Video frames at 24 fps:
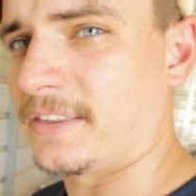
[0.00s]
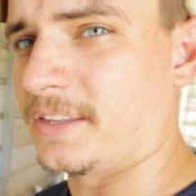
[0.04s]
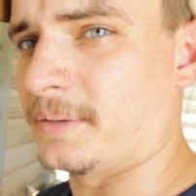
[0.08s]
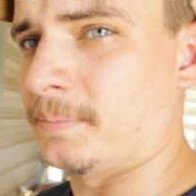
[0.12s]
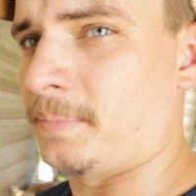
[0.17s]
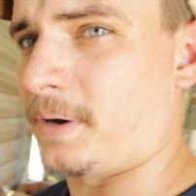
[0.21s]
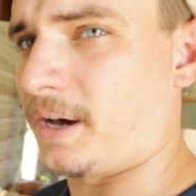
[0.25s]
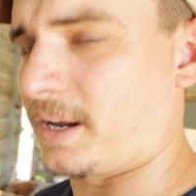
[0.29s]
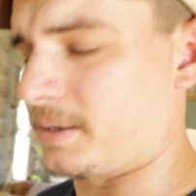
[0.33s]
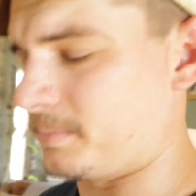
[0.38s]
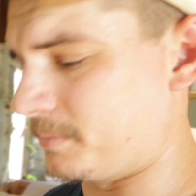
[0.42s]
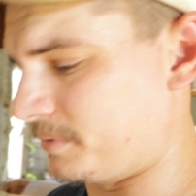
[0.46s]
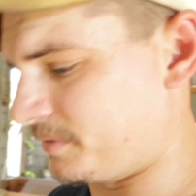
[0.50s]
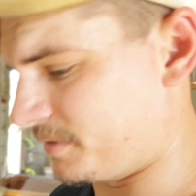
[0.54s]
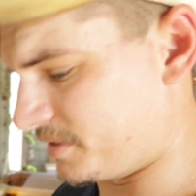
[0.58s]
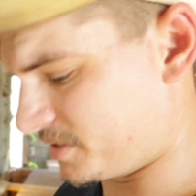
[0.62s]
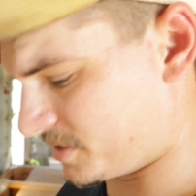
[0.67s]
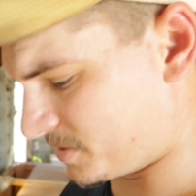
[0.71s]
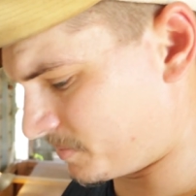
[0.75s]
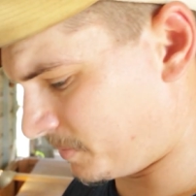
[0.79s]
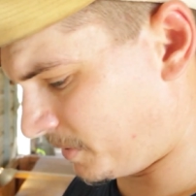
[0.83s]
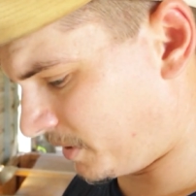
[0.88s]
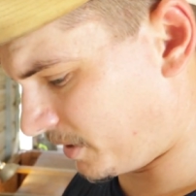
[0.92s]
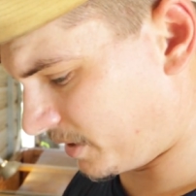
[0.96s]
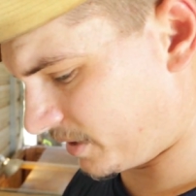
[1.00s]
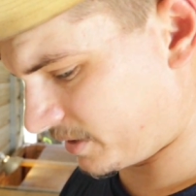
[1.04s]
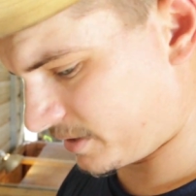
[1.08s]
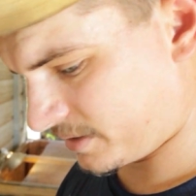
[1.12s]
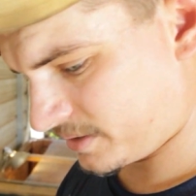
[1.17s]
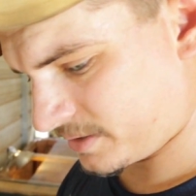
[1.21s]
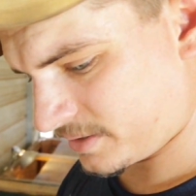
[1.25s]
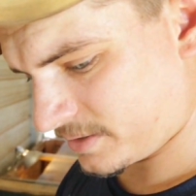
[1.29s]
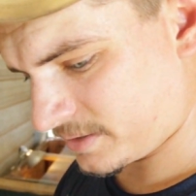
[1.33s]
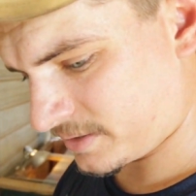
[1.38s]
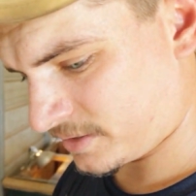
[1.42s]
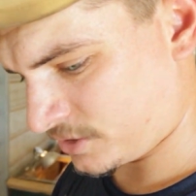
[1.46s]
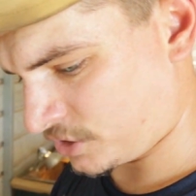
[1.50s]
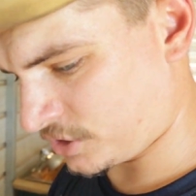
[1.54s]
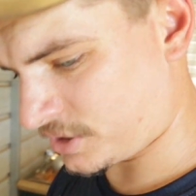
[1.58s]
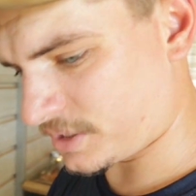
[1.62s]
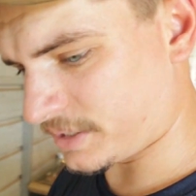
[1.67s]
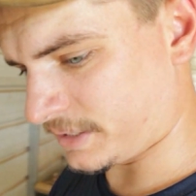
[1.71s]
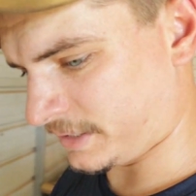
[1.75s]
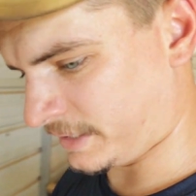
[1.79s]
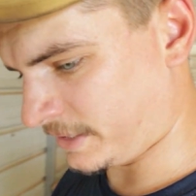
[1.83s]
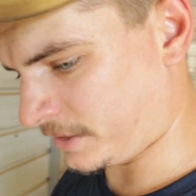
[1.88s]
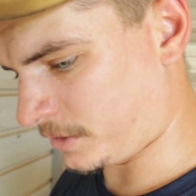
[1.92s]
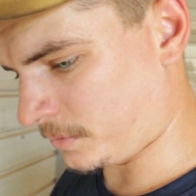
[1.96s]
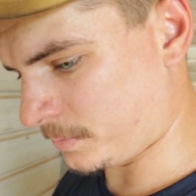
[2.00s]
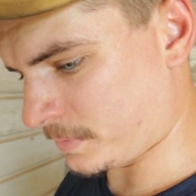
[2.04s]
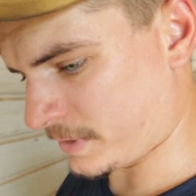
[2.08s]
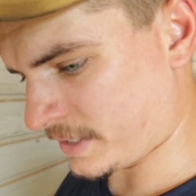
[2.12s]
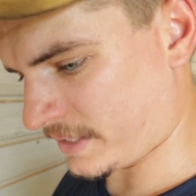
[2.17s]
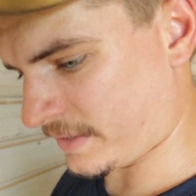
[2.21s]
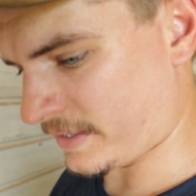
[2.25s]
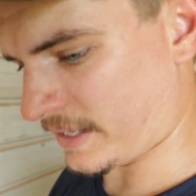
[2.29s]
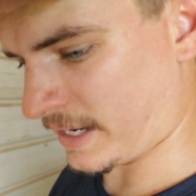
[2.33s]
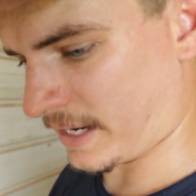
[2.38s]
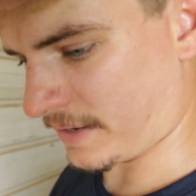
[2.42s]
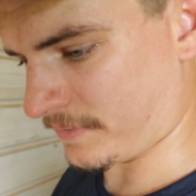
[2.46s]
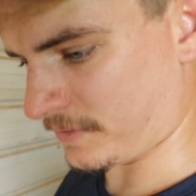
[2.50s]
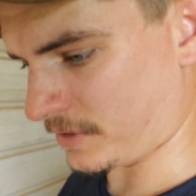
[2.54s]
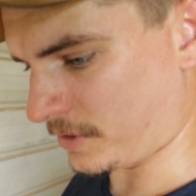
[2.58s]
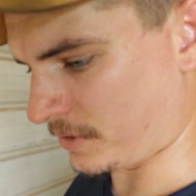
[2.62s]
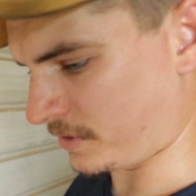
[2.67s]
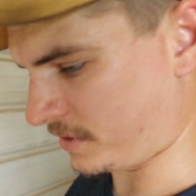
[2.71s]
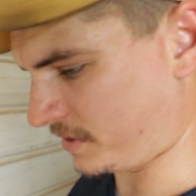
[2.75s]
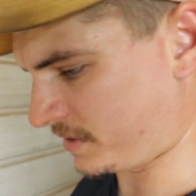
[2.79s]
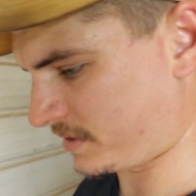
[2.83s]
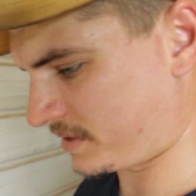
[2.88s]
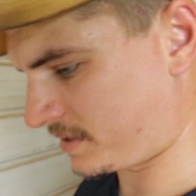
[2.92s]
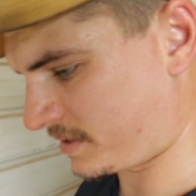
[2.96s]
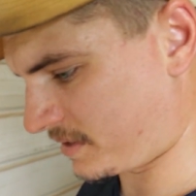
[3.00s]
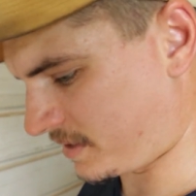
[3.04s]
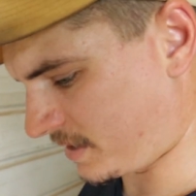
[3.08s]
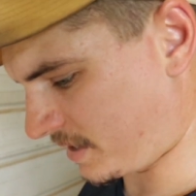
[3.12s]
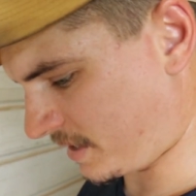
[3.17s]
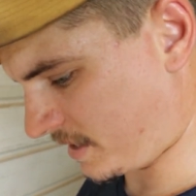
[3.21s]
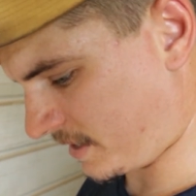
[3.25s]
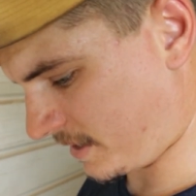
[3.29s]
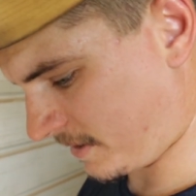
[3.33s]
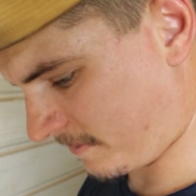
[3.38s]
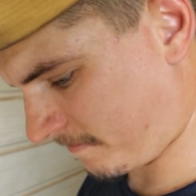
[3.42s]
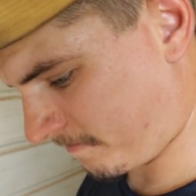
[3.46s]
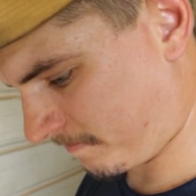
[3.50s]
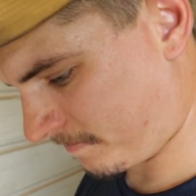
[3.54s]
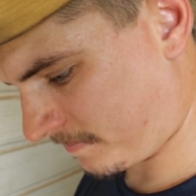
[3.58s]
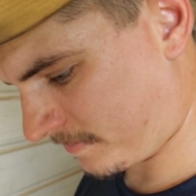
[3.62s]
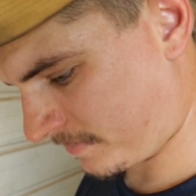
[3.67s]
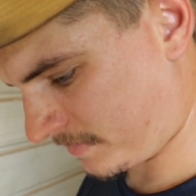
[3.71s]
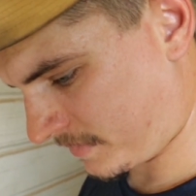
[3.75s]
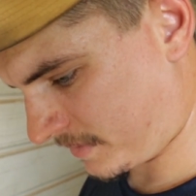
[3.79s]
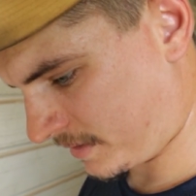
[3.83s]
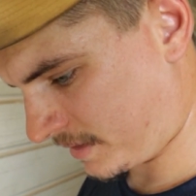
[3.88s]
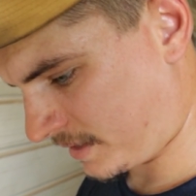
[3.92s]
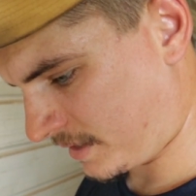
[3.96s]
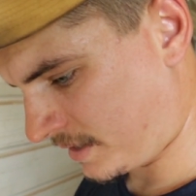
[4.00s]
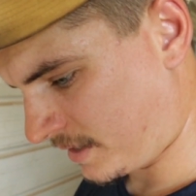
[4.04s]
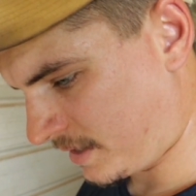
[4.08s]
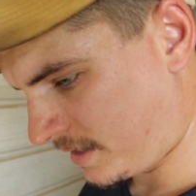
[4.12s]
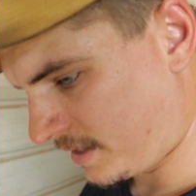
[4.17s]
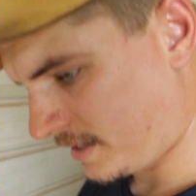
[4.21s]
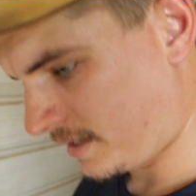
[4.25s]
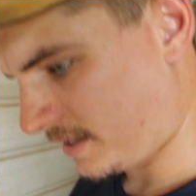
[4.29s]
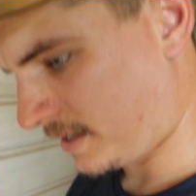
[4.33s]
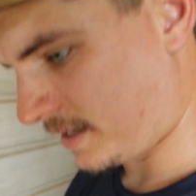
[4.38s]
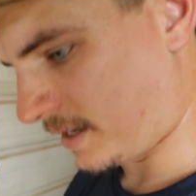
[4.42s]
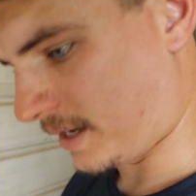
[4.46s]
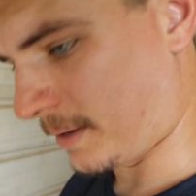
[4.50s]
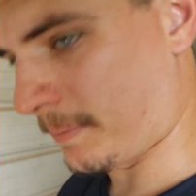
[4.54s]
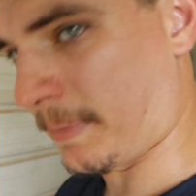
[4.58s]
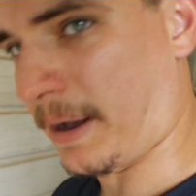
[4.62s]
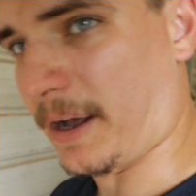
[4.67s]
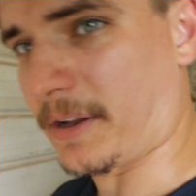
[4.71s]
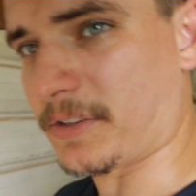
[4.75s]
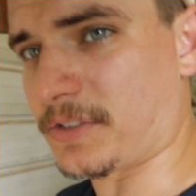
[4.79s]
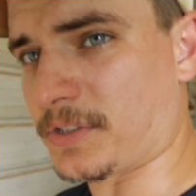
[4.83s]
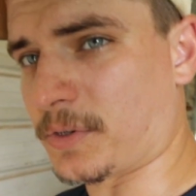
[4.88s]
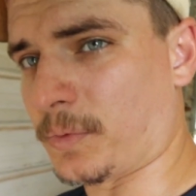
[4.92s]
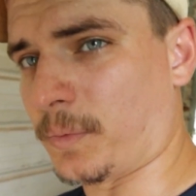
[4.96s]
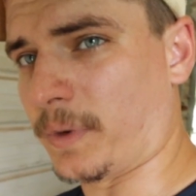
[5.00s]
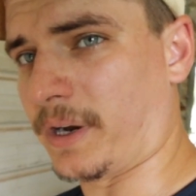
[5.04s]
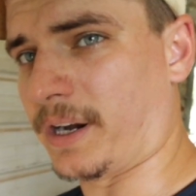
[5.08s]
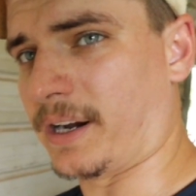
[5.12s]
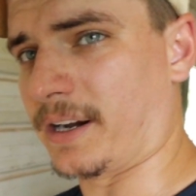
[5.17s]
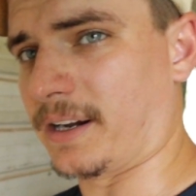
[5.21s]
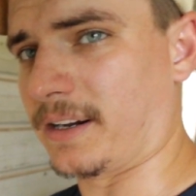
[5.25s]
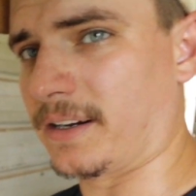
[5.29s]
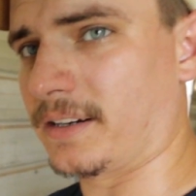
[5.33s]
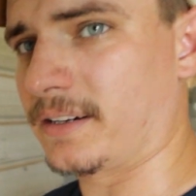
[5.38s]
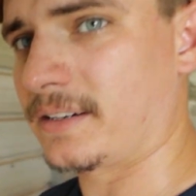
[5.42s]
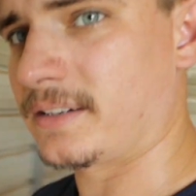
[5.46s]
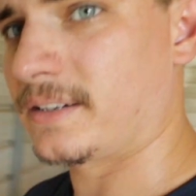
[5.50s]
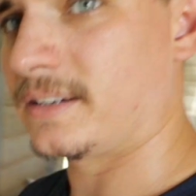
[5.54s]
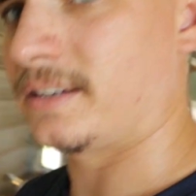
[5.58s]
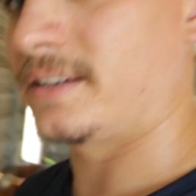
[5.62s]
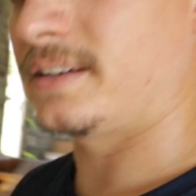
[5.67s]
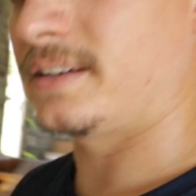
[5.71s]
the bottom of this barn. Just a little bit that I've noticed, about to where